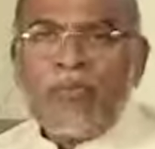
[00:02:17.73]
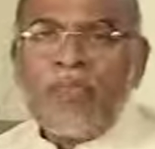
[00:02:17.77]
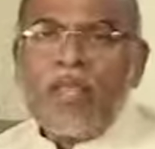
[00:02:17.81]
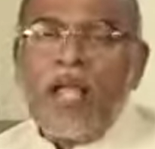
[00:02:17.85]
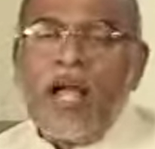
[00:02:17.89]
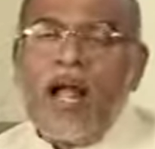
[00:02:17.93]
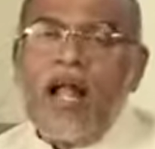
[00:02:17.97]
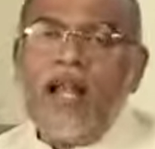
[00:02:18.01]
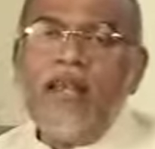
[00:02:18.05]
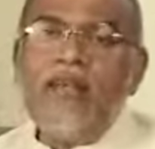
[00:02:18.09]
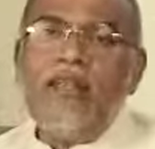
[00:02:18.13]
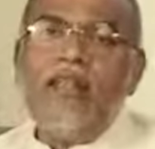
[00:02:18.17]

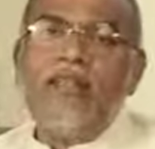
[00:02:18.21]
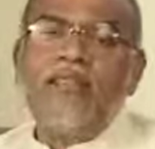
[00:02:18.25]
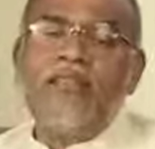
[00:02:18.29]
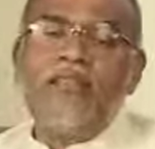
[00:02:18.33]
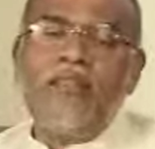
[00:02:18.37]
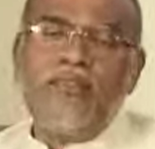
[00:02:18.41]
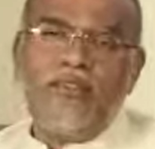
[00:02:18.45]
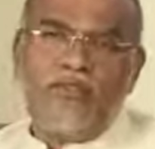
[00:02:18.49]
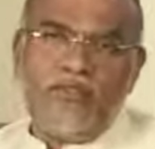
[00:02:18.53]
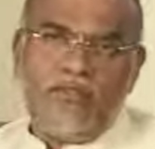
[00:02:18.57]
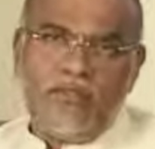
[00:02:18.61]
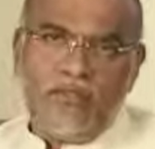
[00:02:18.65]
Under
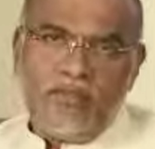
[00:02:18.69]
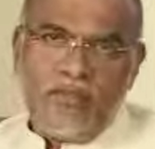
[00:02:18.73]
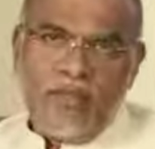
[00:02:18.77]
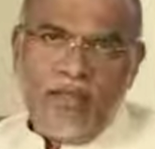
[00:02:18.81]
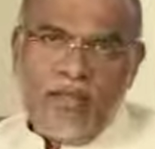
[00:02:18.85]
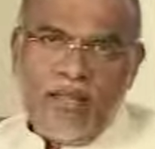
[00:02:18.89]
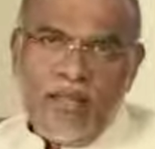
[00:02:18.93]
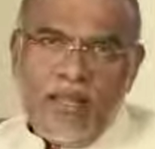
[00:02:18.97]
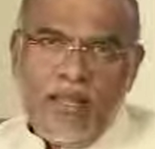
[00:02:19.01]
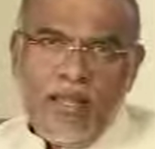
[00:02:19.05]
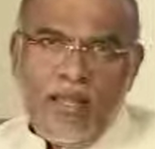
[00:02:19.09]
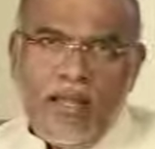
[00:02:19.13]
this
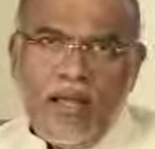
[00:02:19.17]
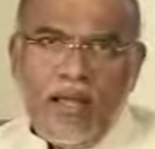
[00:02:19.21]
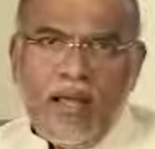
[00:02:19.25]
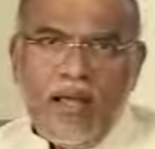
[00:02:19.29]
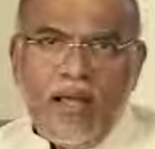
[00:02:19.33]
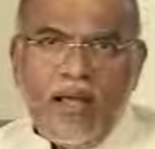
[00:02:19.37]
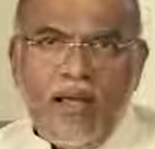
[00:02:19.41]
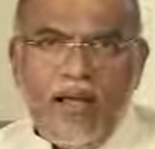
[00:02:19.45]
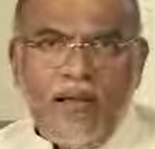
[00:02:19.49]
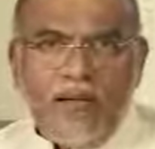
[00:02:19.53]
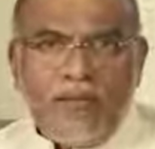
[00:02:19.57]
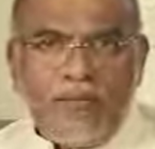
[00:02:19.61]

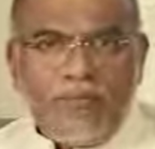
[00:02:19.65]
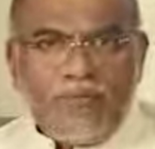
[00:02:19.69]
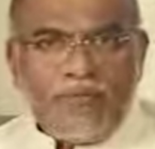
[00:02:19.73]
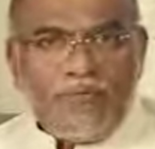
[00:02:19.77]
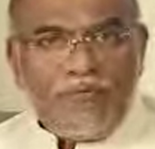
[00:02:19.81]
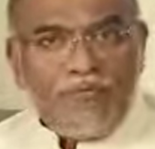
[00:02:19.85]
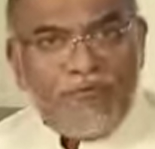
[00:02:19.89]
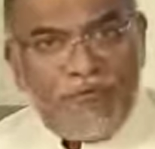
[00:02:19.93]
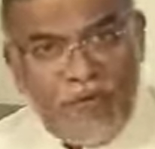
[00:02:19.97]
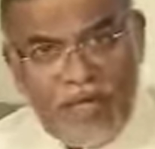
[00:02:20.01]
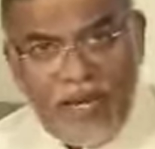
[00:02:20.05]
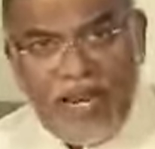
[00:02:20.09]

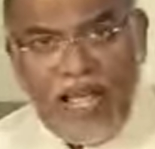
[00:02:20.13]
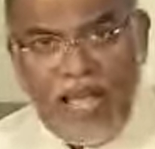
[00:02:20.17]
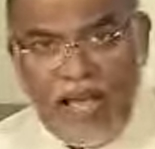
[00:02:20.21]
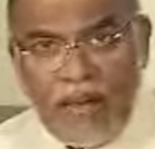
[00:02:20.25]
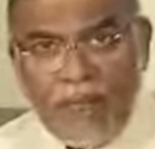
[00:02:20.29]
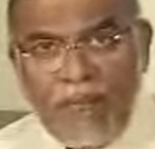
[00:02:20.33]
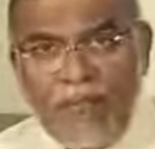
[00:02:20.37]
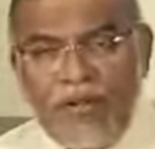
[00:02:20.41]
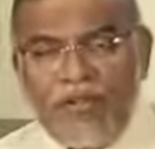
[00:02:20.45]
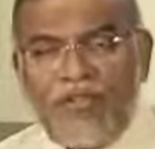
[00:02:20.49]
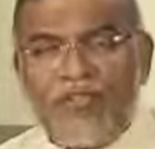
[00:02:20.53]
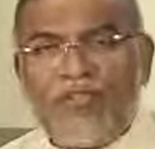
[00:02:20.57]
very
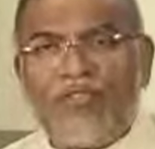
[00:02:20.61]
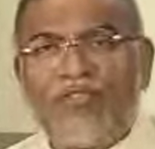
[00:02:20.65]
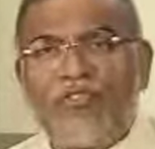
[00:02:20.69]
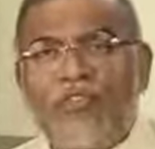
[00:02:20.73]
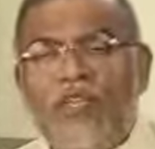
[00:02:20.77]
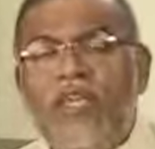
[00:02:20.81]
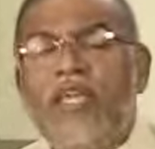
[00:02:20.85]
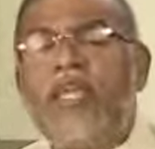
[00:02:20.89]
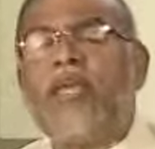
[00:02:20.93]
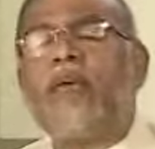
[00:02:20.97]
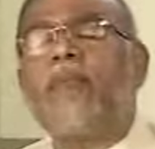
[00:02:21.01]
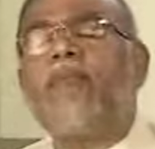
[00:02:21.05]
ambitious
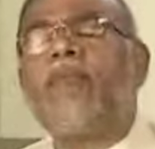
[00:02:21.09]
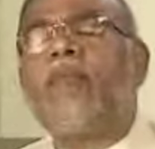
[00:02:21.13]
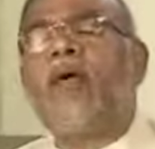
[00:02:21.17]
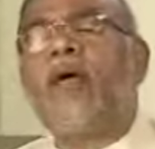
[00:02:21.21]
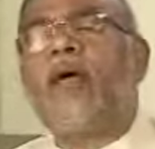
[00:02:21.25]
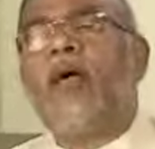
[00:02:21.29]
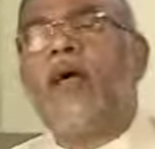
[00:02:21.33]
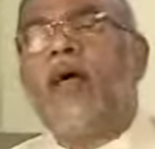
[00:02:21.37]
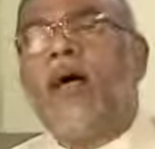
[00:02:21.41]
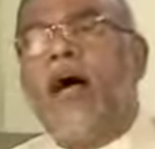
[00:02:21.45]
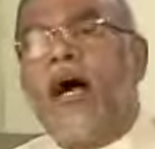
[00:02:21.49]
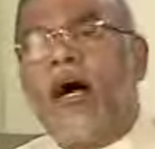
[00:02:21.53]
scheme,
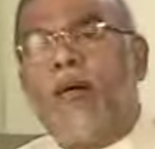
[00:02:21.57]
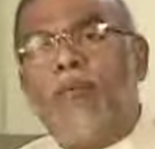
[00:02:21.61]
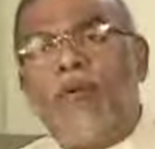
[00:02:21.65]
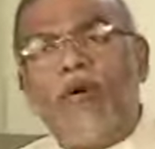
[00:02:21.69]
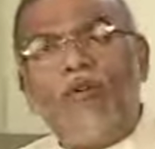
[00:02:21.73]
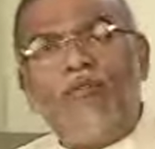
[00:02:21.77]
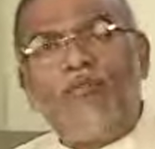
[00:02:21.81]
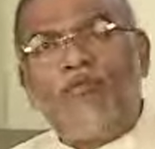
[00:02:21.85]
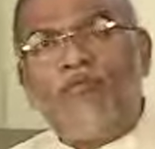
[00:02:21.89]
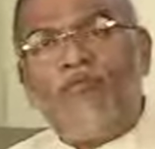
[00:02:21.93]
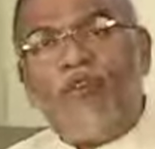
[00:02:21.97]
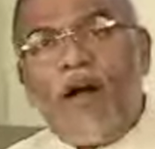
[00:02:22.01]

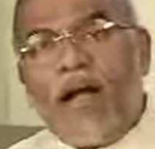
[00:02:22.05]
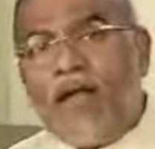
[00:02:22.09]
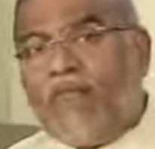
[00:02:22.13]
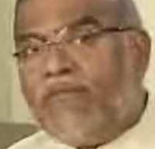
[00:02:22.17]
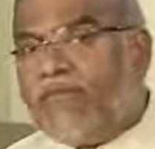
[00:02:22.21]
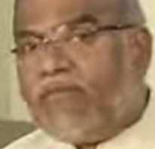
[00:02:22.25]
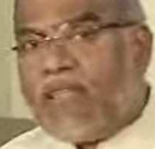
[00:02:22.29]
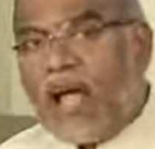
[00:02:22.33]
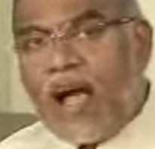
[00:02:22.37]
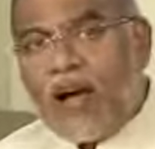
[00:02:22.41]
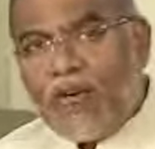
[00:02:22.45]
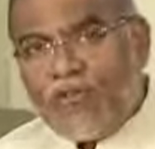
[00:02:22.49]
about
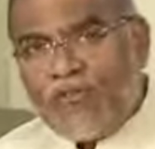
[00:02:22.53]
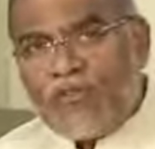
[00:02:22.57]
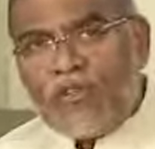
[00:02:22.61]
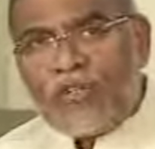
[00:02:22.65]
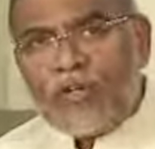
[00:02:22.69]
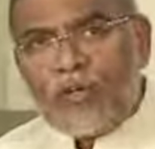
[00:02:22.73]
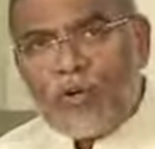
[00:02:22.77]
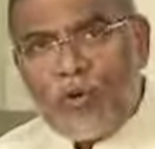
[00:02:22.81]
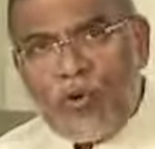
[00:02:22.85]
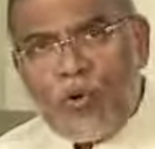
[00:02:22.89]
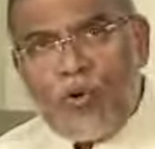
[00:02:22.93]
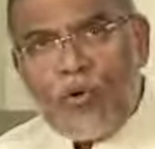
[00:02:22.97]

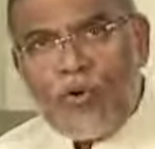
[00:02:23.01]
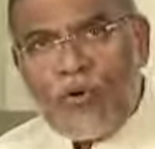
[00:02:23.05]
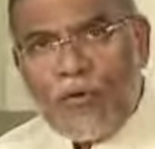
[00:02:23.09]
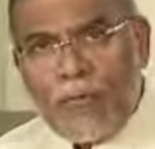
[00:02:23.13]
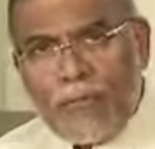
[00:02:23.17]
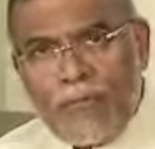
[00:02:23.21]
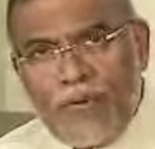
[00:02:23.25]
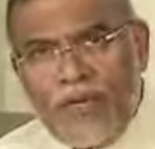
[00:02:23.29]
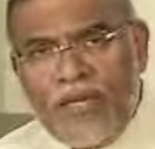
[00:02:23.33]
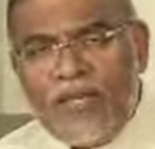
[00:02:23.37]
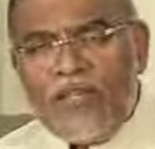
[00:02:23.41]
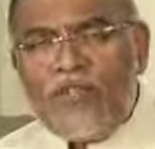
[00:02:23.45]
5,000 crore
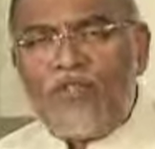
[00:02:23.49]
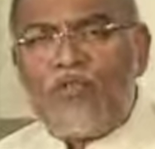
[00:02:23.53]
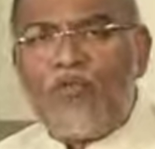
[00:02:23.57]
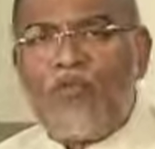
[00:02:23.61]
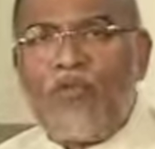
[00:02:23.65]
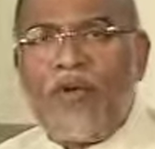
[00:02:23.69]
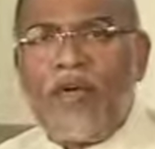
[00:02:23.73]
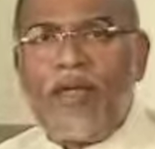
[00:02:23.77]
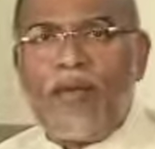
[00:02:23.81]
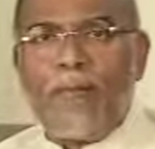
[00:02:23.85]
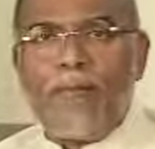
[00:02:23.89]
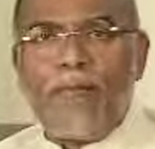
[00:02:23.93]
rupees
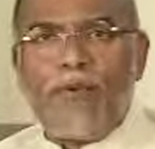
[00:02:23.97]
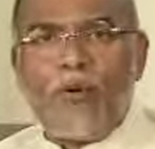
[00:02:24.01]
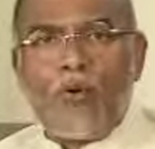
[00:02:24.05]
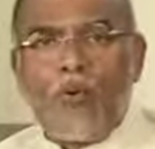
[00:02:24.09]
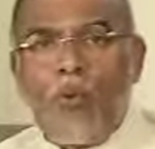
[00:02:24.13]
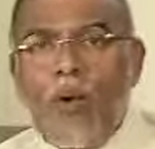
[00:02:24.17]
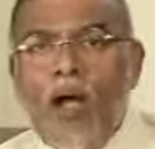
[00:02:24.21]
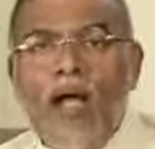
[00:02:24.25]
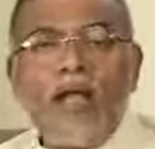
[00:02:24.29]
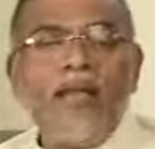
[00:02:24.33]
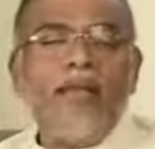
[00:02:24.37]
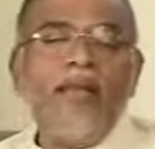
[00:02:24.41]
were
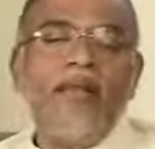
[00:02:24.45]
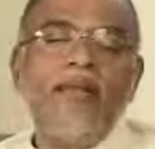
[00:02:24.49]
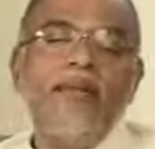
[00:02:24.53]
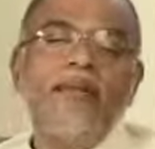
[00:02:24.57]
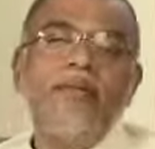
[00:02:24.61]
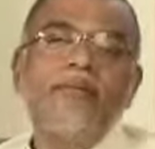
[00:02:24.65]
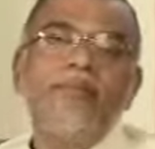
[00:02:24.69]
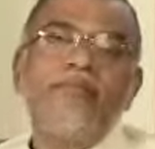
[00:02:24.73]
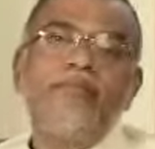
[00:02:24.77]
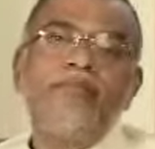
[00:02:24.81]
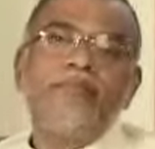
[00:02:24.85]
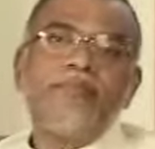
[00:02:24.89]
provided
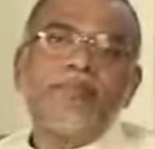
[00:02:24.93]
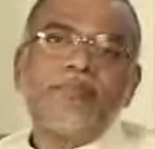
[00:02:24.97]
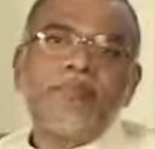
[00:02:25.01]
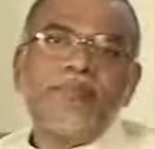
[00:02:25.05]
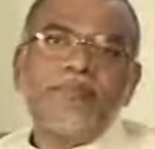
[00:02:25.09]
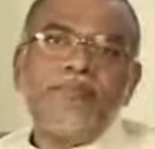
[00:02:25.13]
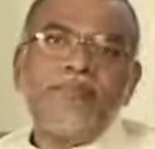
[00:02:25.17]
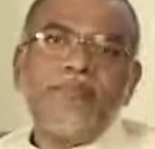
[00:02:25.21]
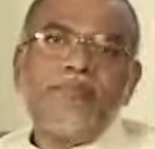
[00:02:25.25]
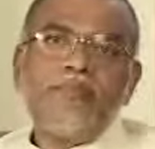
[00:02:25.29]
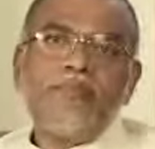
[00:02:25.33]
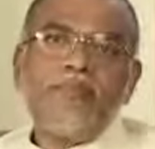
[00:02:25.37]

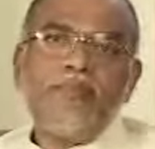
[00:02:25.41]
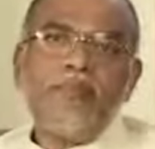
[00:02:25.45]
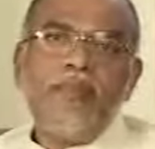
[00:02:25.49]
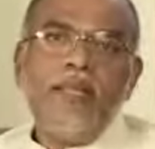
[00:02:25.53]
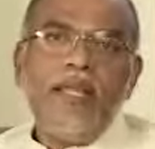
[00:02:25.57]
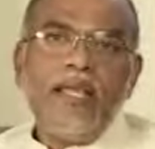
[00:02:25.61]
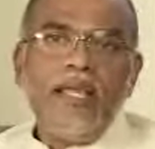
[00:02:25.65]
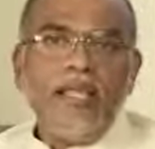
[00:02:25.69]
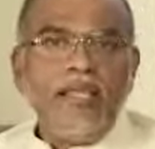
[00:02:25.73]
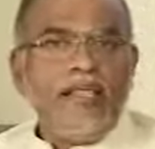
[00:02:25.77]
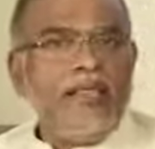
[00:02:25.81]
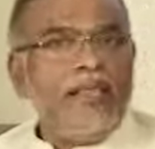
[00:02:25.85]

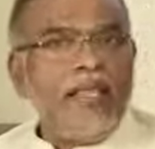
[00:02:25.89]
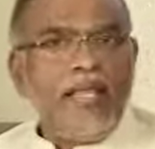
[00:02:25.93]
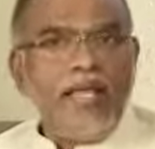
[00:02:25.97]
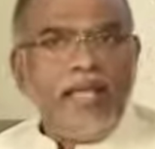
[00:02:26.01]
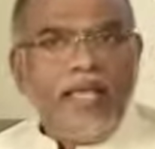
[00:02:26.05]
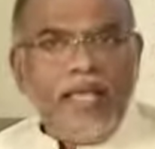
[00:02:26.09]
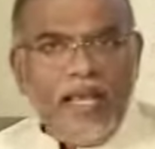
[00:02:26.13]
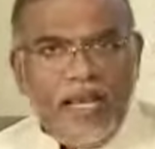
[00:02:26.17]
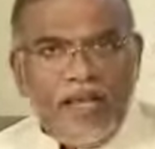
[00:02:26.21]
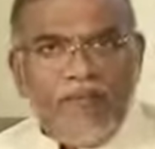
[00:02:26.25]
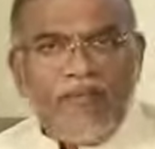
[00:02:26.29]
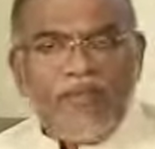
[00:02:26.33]
in the
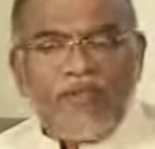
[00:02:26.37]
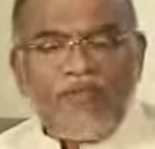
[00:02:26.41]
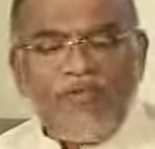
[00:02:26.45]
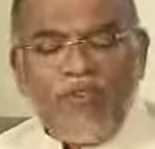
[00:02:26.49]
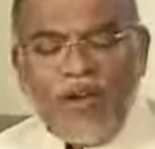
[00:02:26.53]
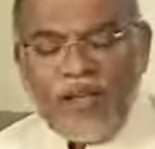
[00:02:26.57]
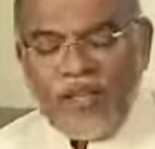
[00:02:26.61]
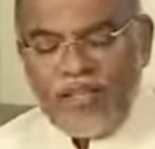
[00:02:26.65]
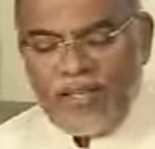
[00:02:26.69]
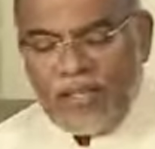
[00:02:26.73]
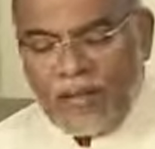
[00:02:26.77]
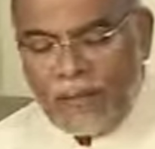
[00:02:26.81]
11th
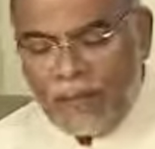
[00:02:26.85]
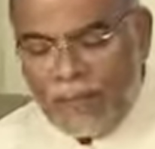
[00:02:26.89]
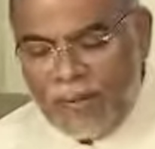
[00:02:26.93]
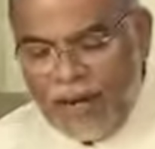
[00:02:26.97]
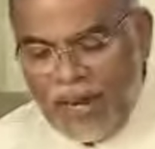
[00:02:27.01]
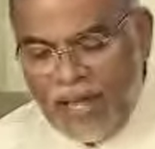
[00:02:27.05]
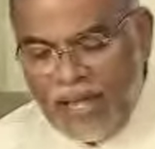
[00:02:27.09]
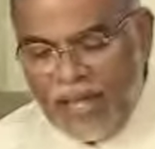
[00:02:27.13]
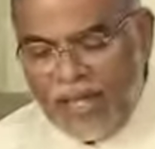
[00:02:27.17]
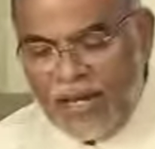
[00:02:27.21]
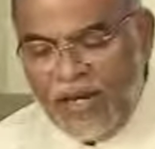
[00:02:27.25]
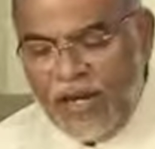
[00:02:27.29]
five-year
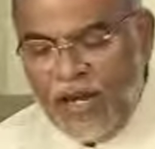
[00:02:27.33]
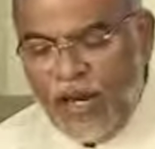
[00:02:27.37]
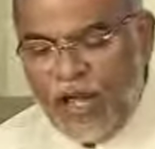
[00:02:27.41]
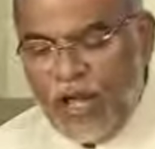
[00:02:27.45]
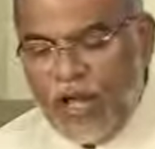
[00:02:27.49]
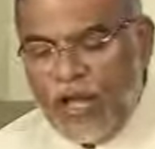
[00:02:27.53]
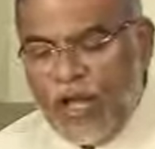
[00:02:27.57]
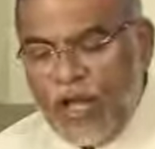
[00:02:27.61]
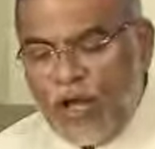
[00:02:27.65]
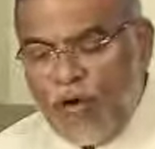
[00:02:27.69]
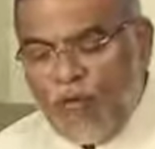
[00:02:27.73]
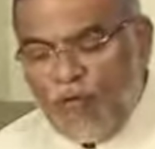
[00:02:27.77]
plan
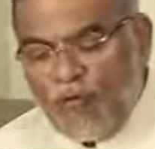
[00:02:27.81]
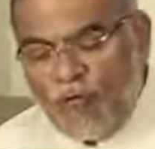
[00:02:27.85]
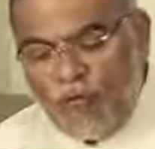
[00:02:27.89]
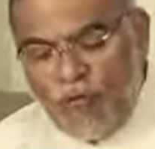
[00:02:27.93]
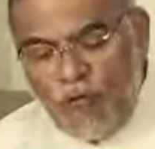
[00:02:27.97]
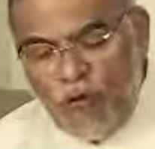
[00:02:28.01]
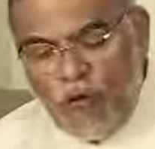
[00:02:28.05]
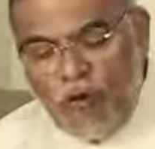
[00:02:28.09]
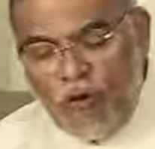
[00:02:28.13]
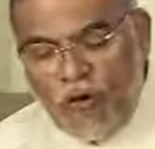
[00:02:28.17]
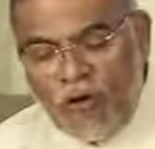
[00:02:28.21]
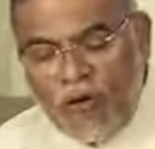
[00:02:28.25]

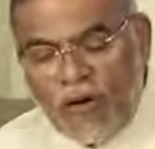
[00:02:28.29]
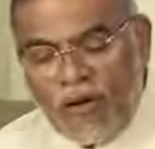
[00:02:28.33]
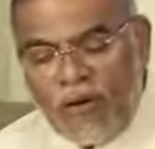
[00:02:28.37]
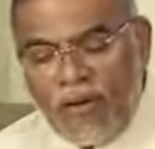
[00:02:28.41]
for